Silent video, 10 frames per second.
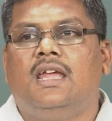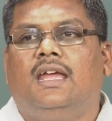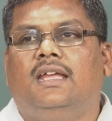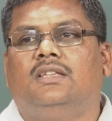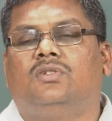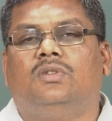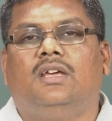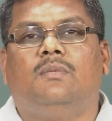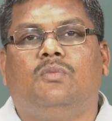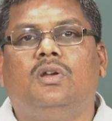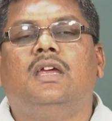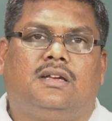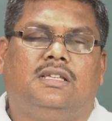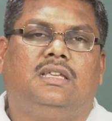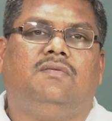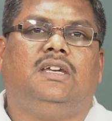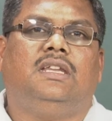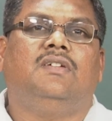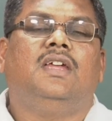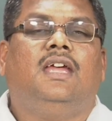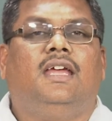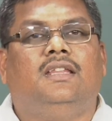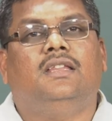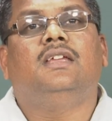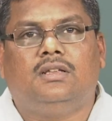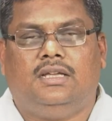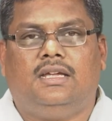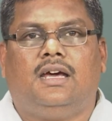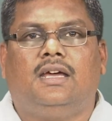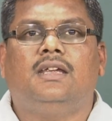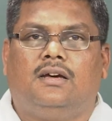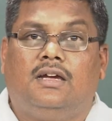and so they are more conservative and they are